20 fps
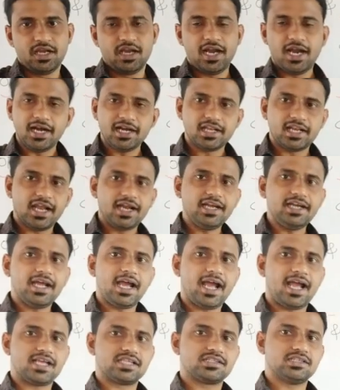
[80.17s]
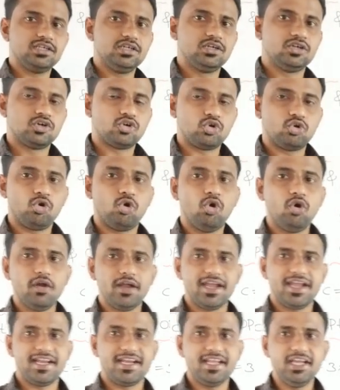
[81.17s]
And light has
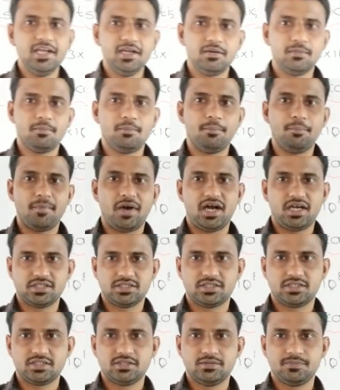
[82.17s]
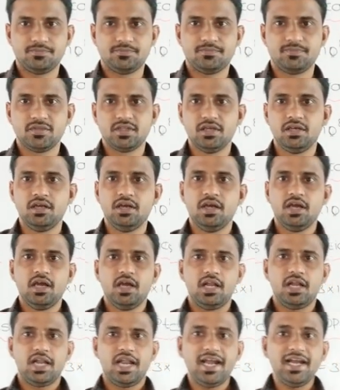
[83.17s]
no any mass.
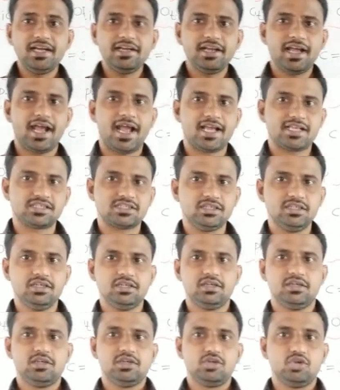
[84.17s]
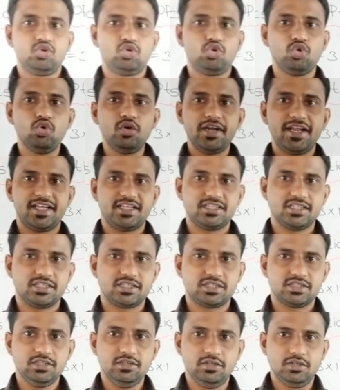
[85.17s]
Light has two
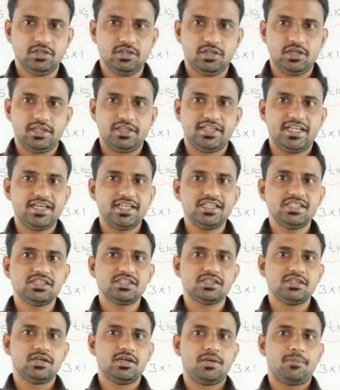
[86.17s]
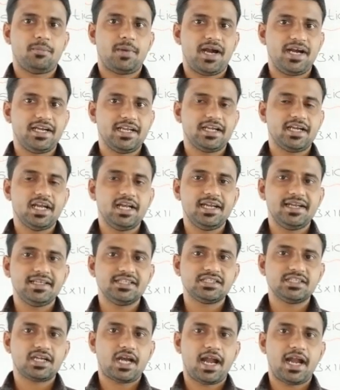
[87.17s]
natures, that is particle
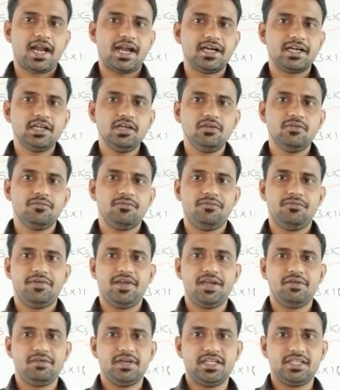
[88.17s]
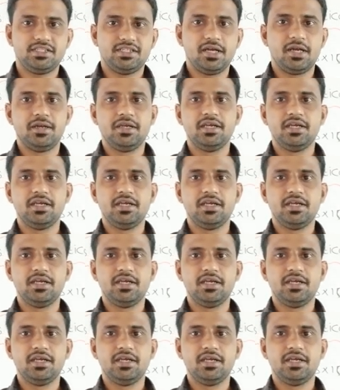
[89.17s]
nature and wave nature.